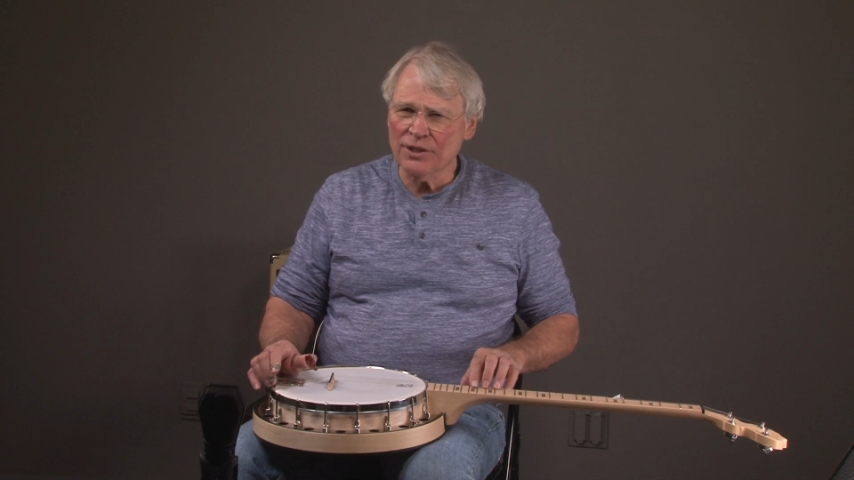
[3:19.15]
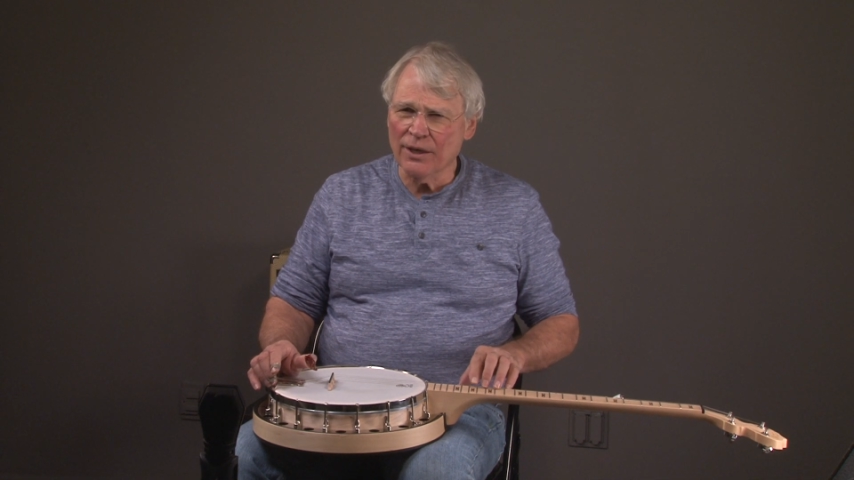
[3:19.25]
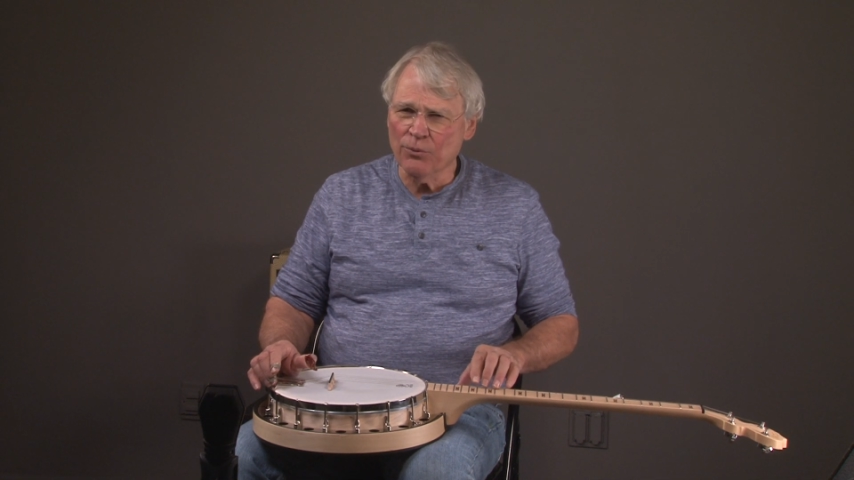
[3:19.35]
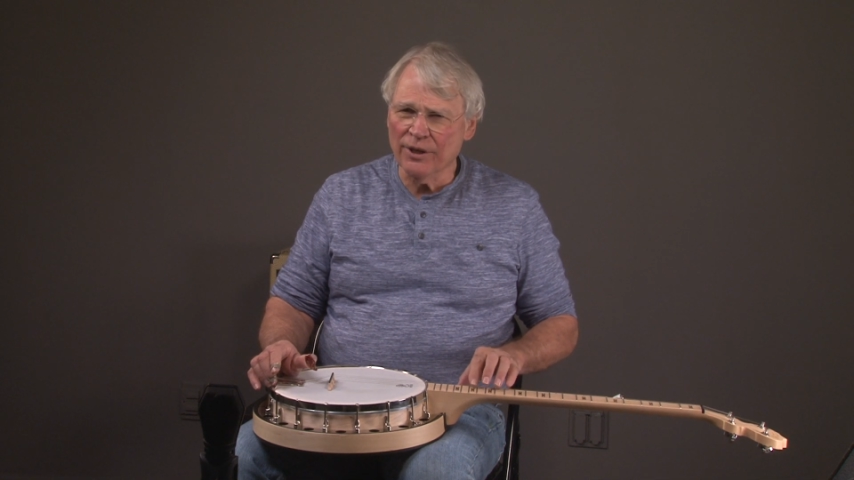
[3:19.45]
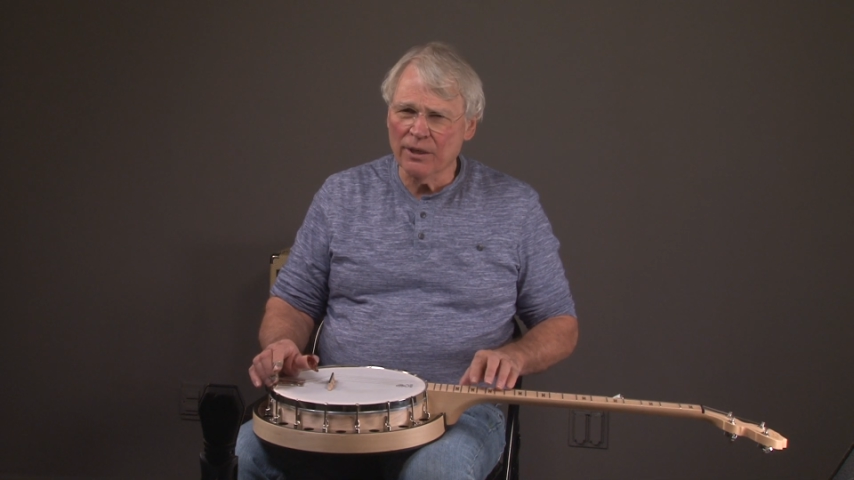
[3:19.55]

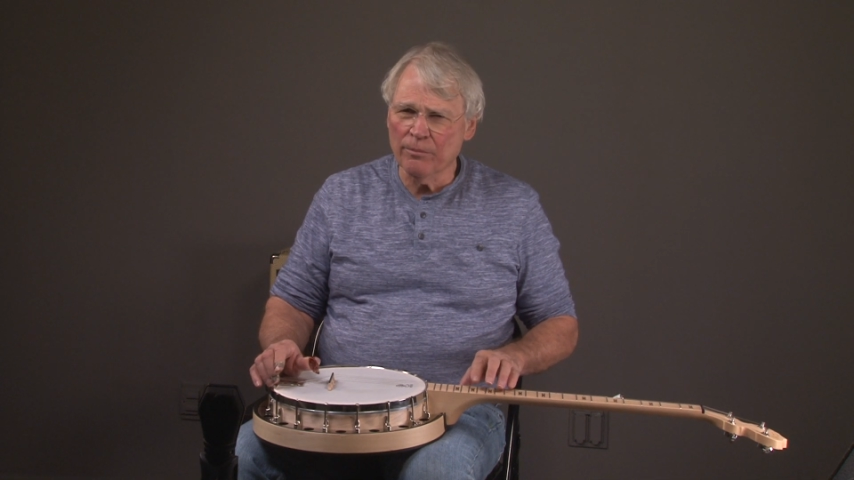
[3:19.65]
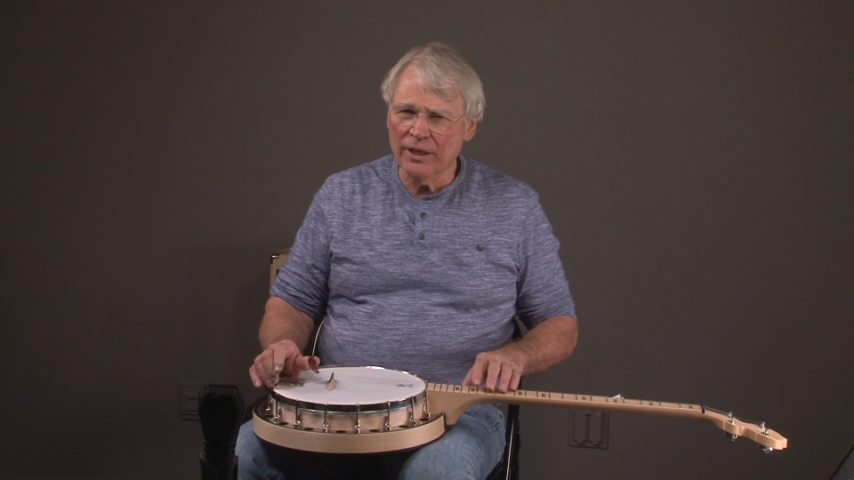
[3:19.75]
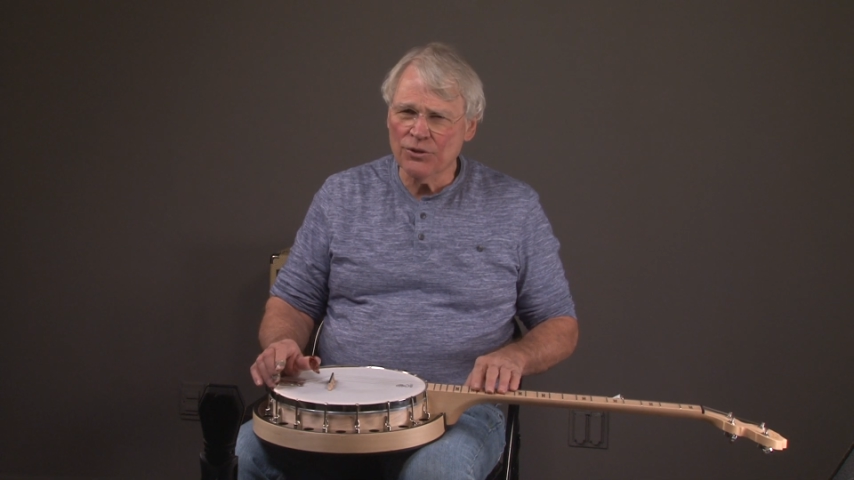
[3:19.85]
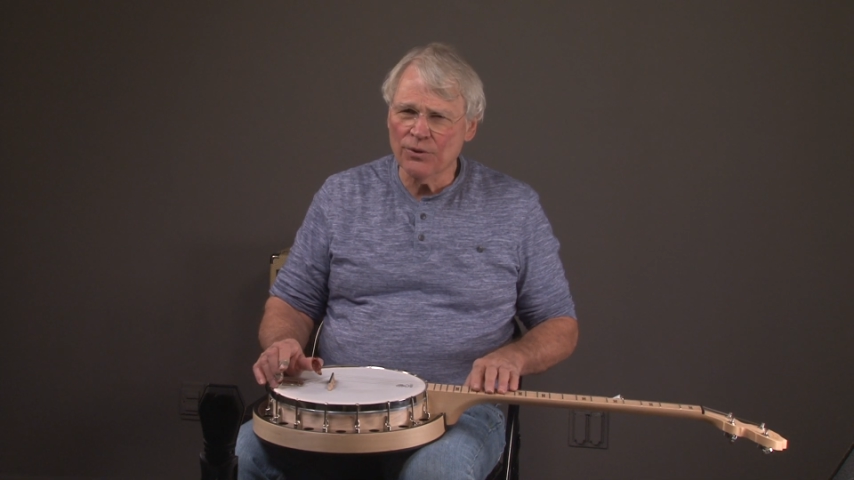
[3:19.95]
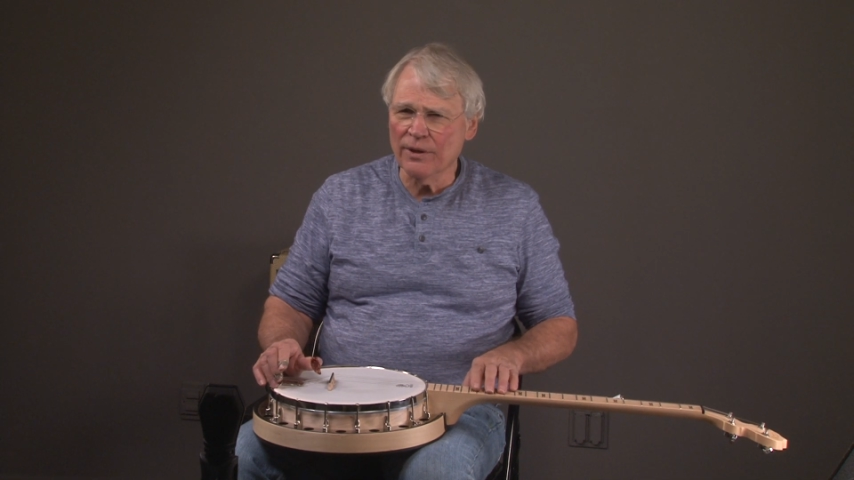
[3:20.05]
and we can
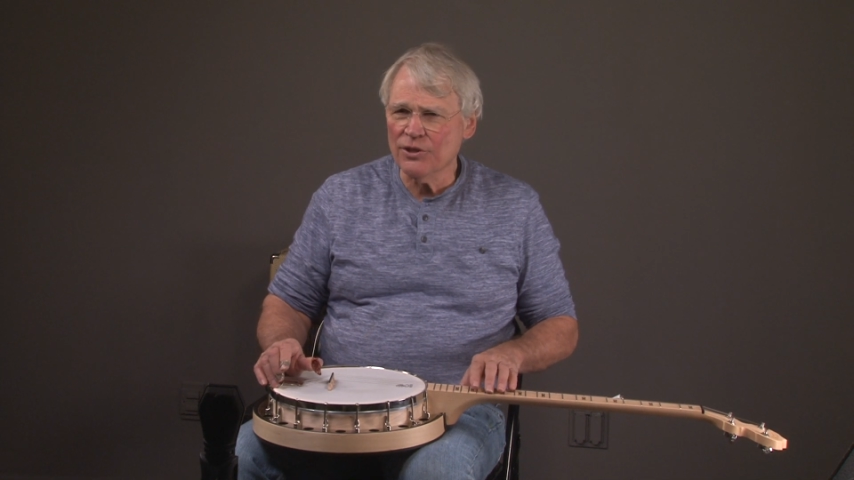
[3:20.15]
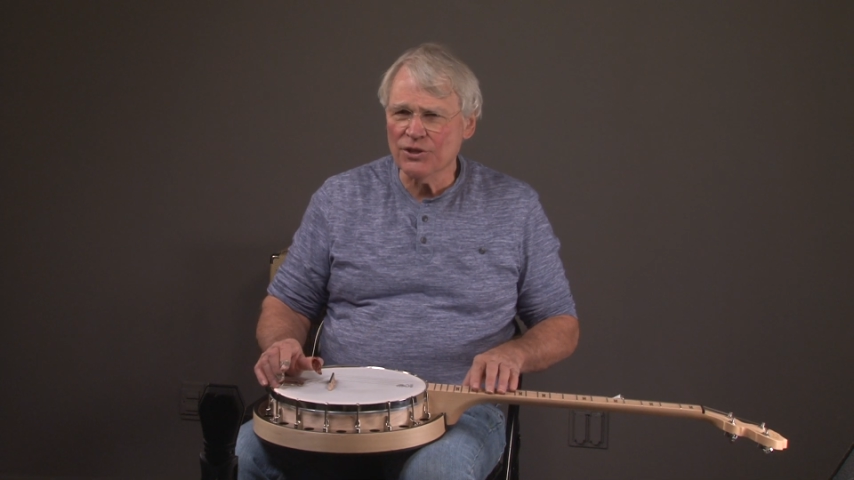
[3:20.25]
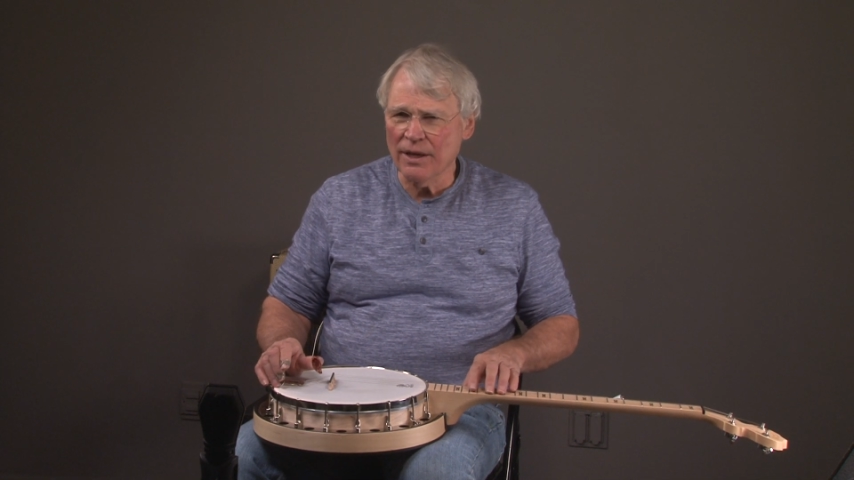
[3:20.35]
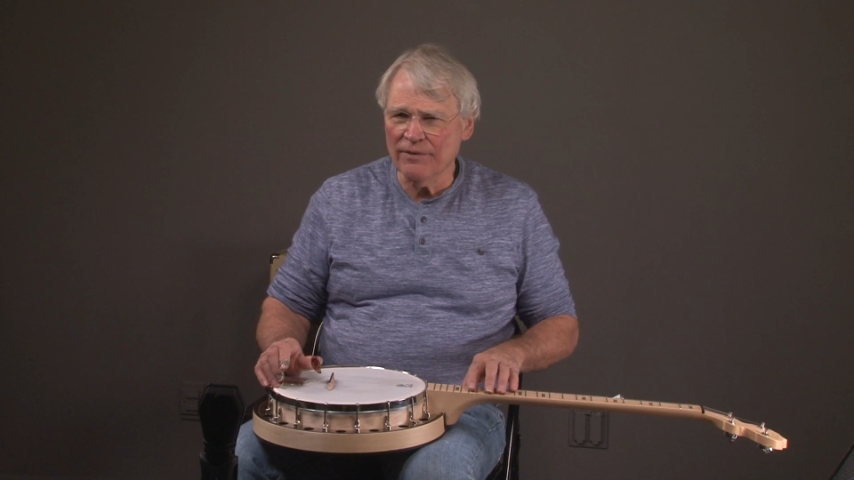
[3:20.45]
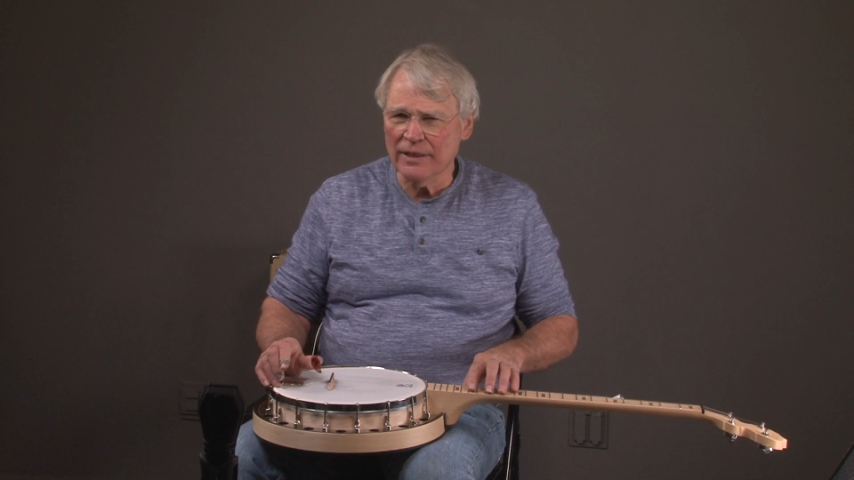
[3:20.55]
meet you here
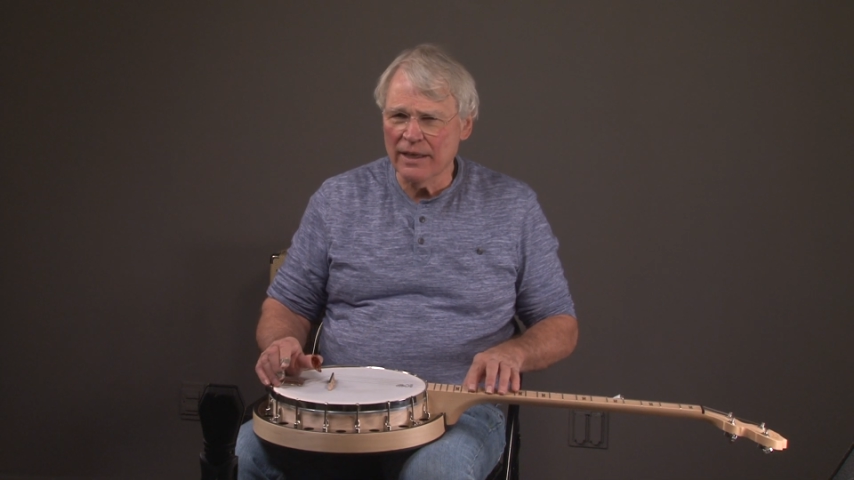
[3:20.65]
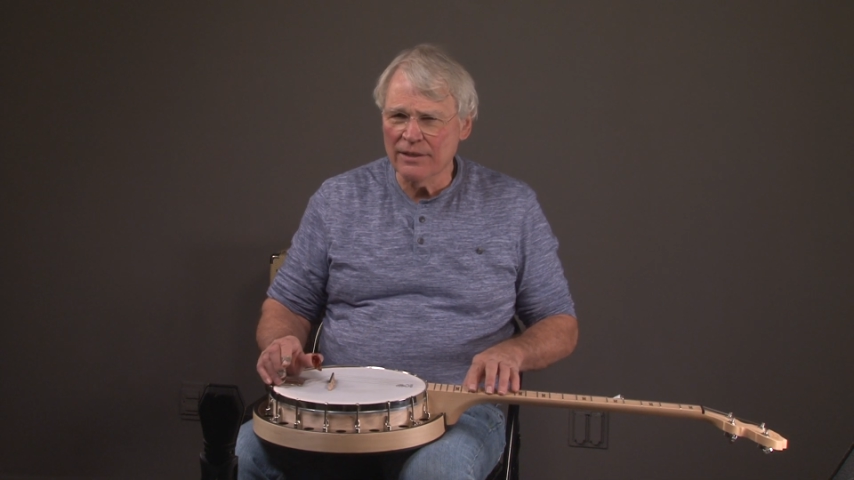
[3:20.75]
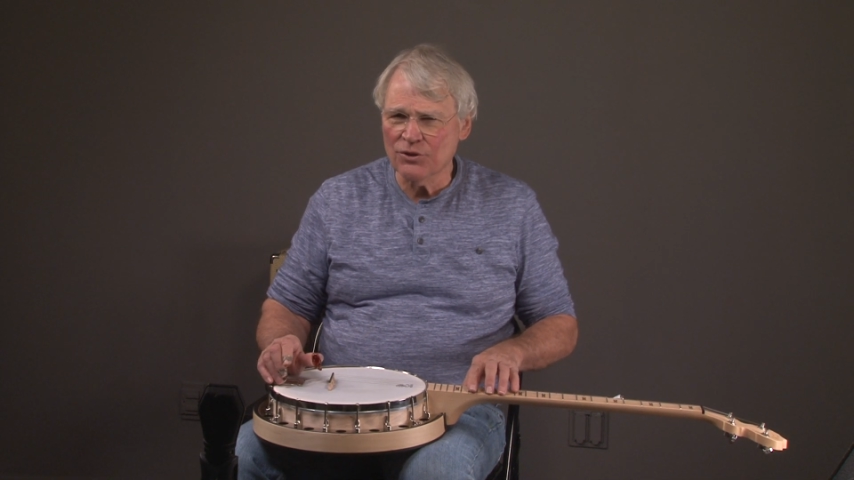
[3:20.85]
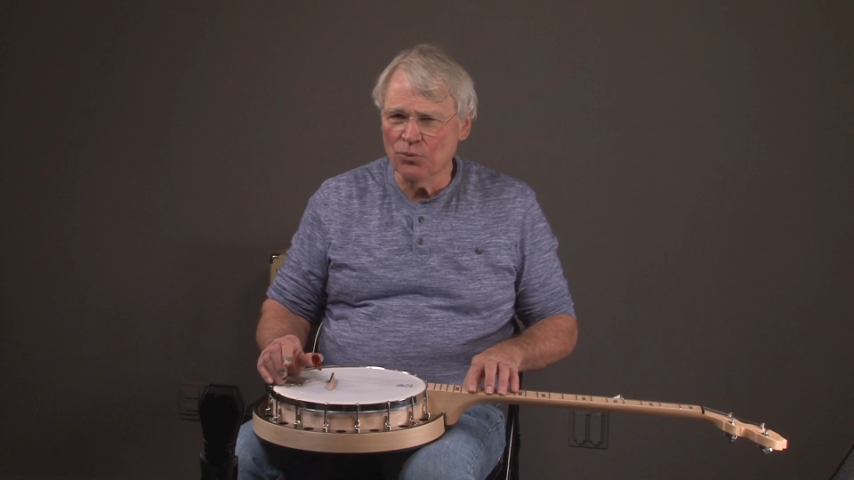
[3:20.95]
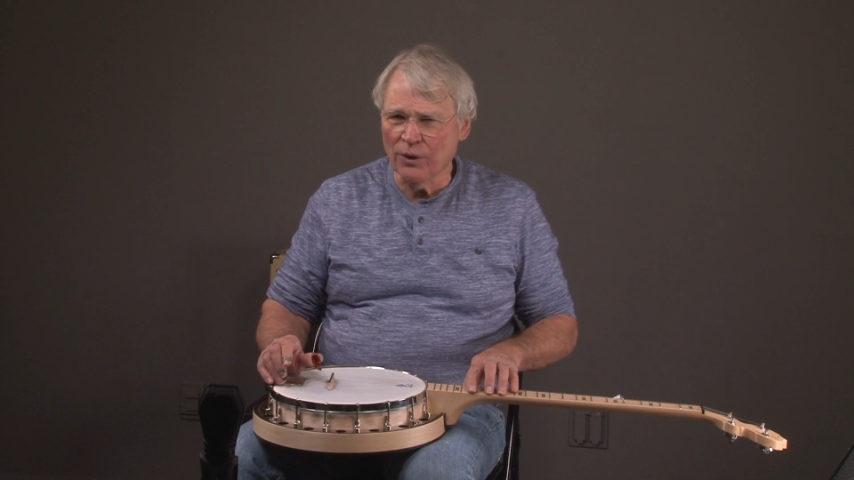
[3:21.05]
7
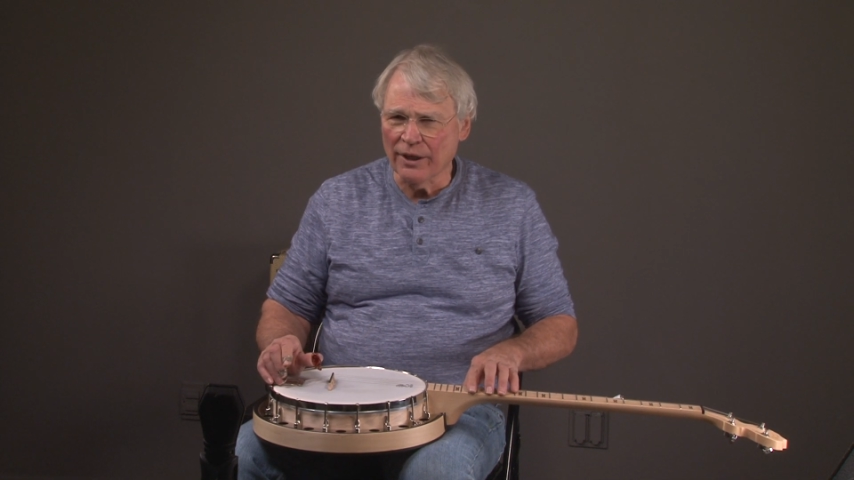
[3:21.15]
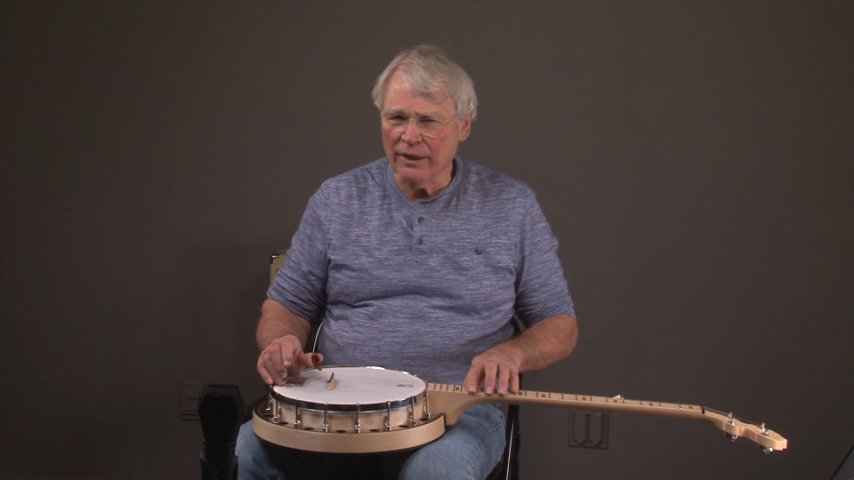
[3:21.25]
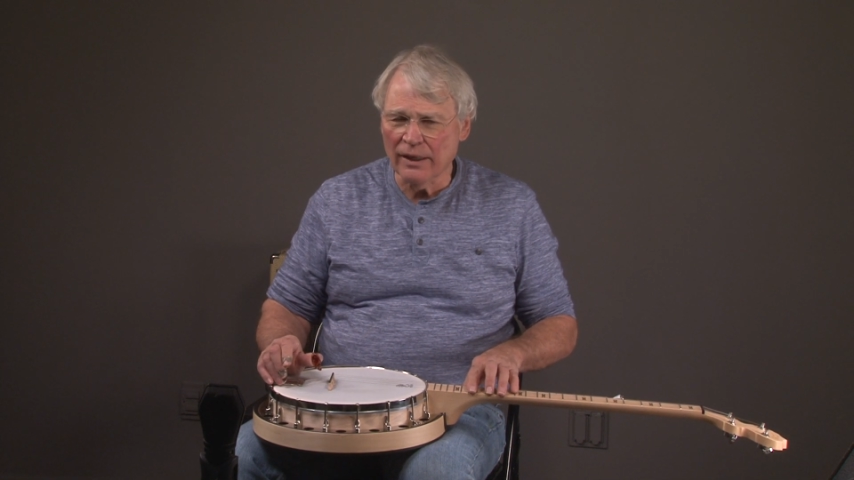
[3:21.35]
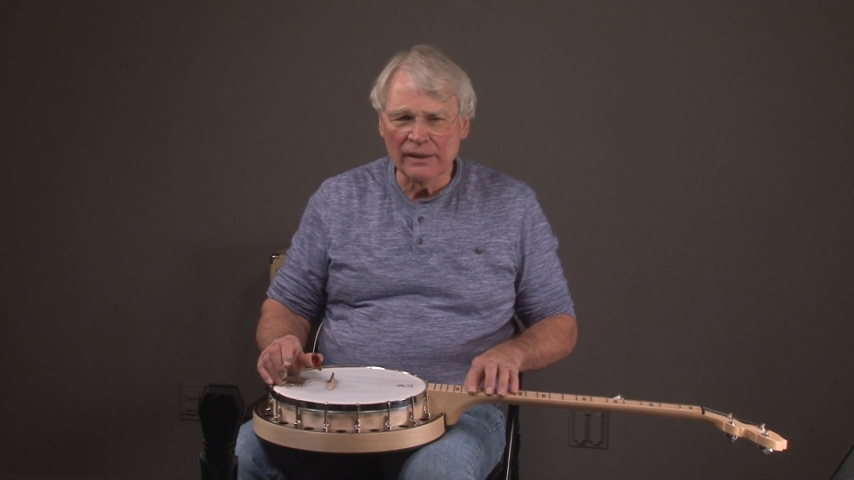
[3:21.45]
days a week.